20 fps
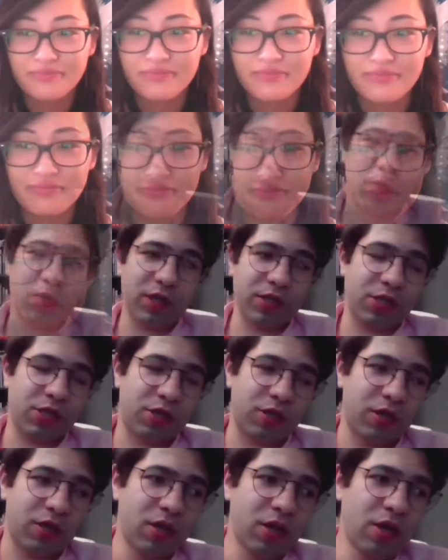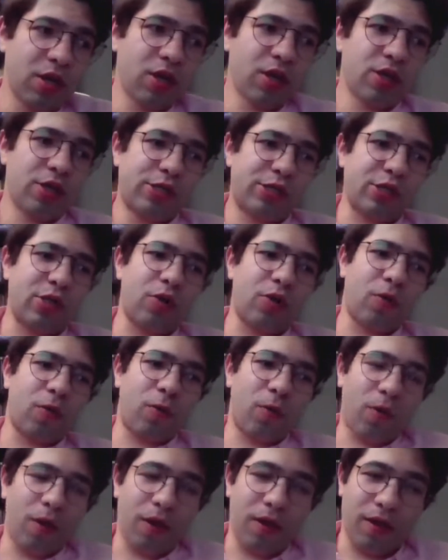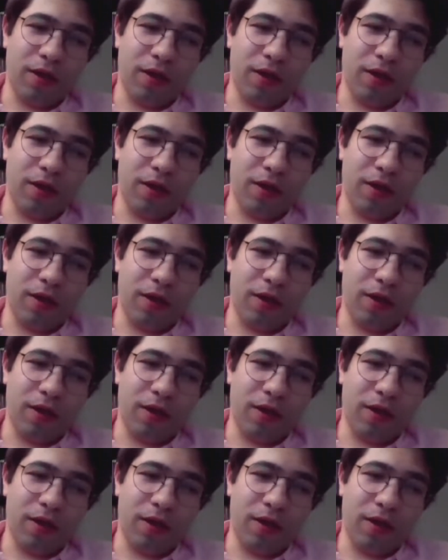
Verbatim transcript: It's a great question. So,